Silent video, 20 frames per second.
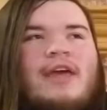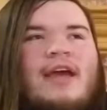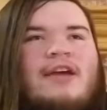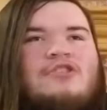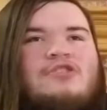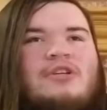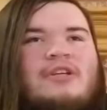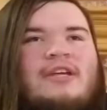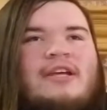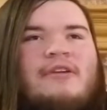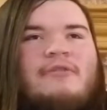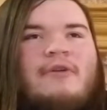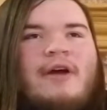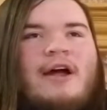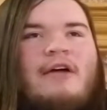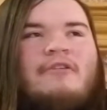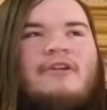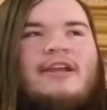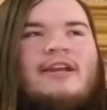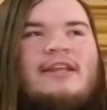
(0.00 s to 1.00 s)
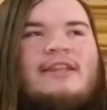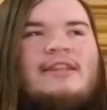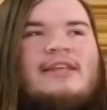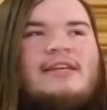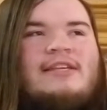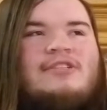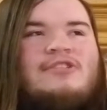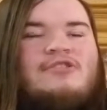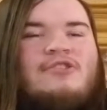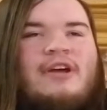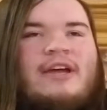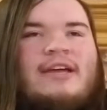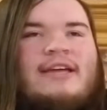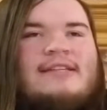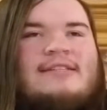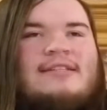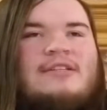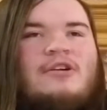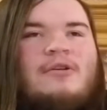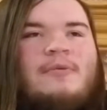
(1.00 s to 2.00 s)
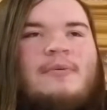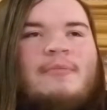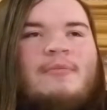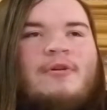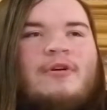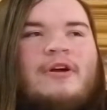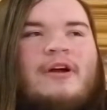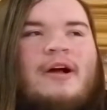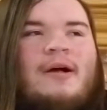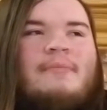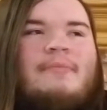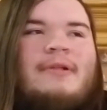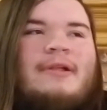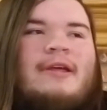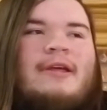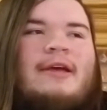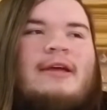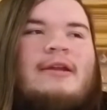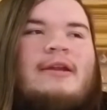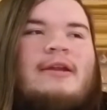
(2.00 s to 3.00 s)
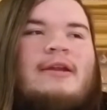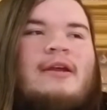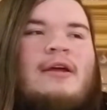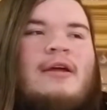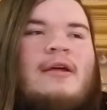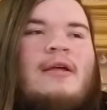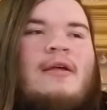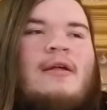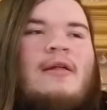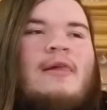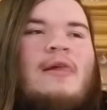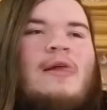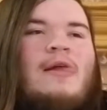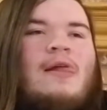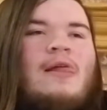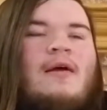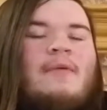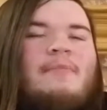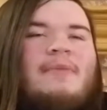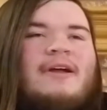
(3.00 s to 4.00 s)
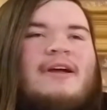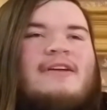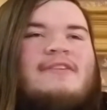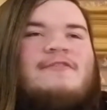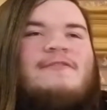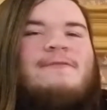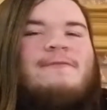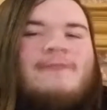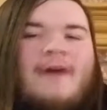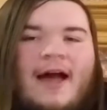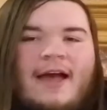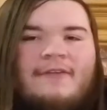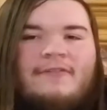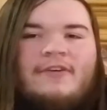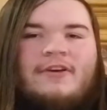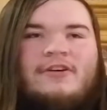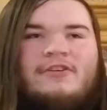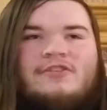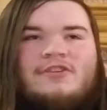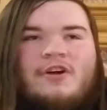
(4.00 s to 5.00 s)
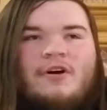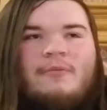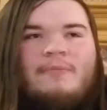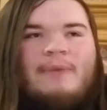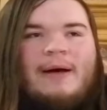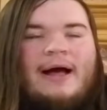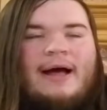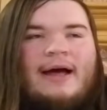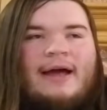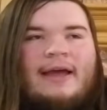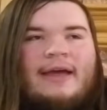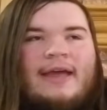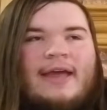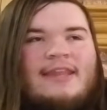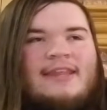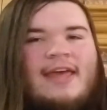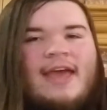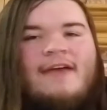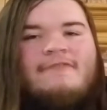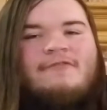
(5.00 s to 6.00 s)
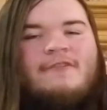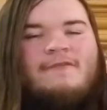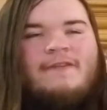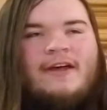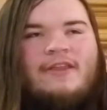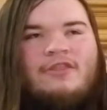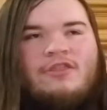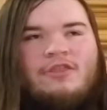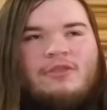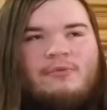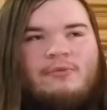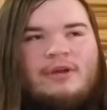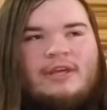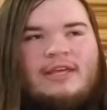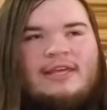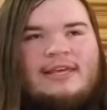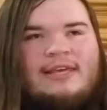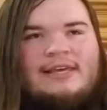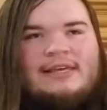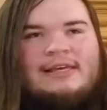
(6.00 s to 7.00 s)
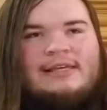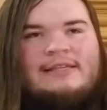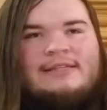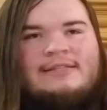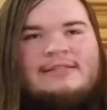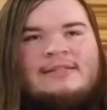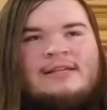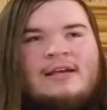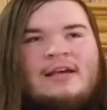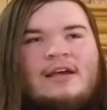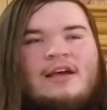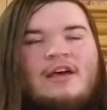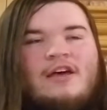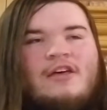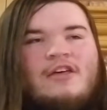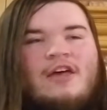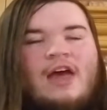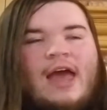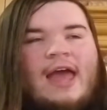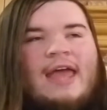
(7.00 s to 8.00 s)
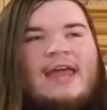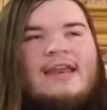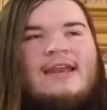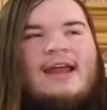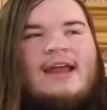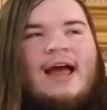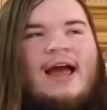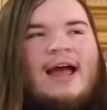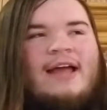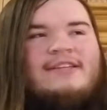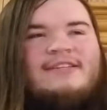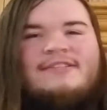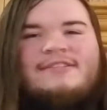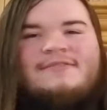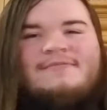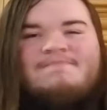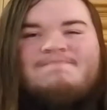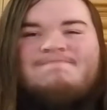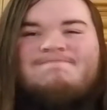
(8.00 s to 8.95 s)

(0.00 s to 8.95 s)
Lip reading: actually get around getting the Easter egg is a little bit more complicated. Because 5 years go by, and they have to find 3 keys. And I just,